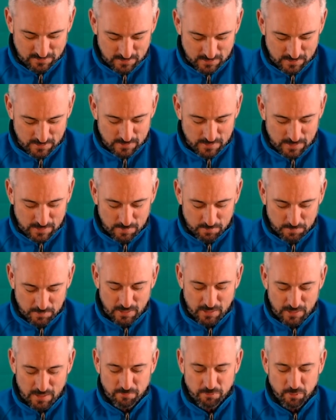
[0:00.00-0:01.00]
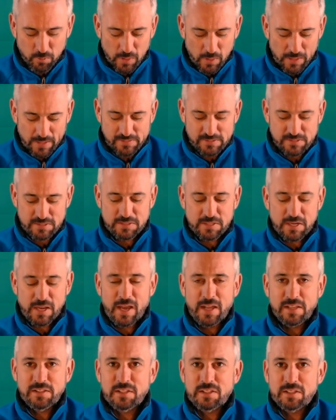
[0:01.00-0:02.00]
But I love the way it
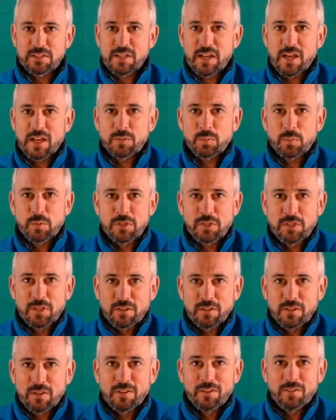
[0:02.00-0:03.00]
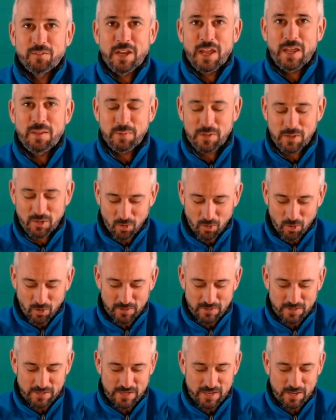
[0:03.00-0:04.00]
starts. It starts with naming God in
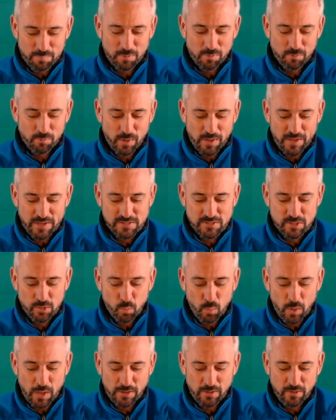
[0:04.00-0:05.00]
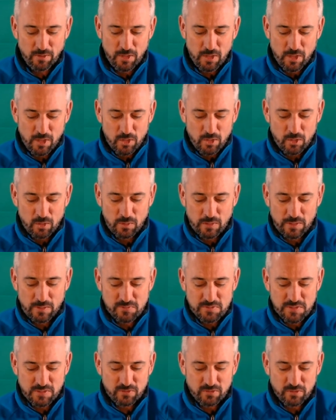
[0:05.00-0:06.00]
a couple of ways. The one who lives
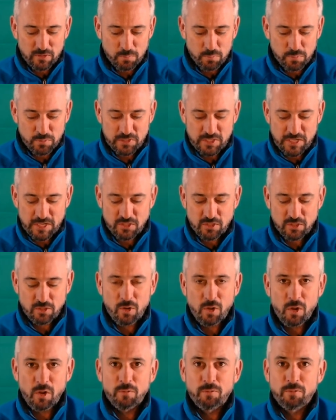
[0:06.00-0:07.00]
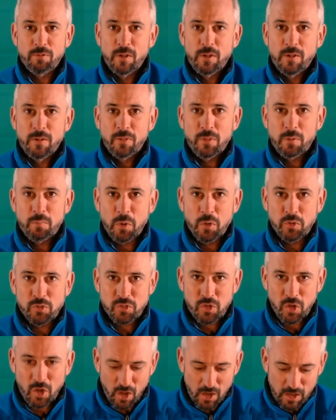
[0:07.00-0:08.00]
under the protection of the Most
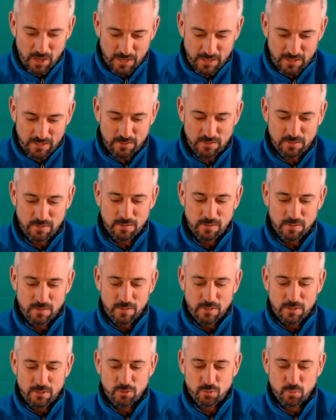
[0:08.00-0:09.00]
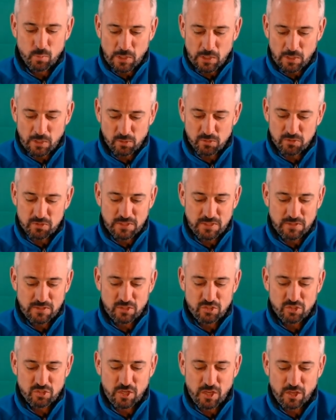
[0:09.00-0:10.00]
High dwells in the
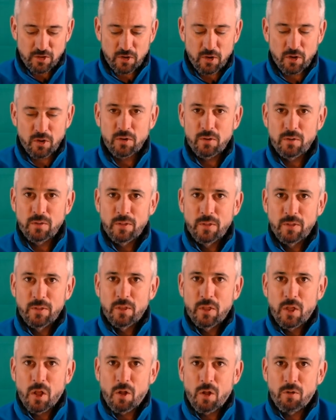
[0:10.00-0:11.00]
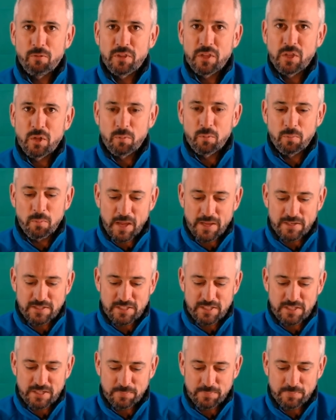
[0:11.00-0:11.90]
shadow of the Almighty.